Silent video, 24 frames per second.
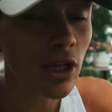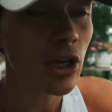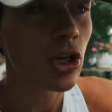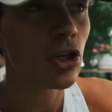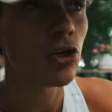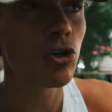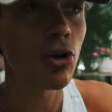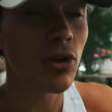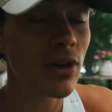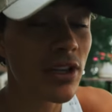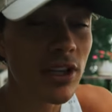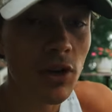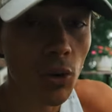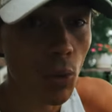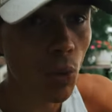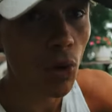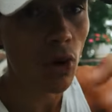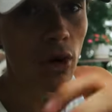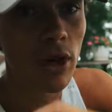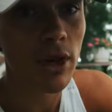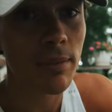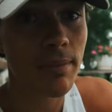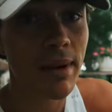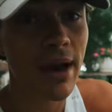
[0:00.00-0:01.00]
You don't need to
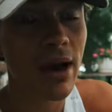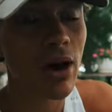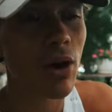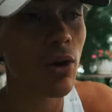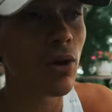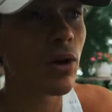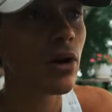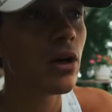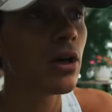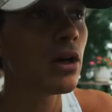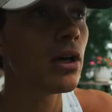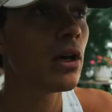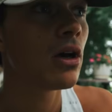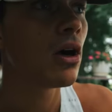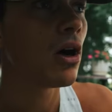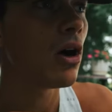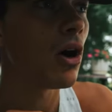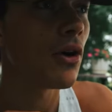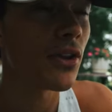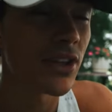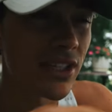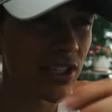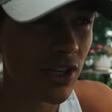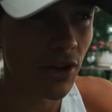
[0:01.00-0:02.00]
worry about
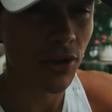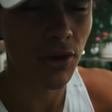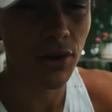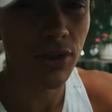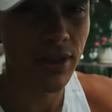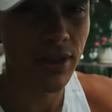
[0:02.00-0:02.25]
all these other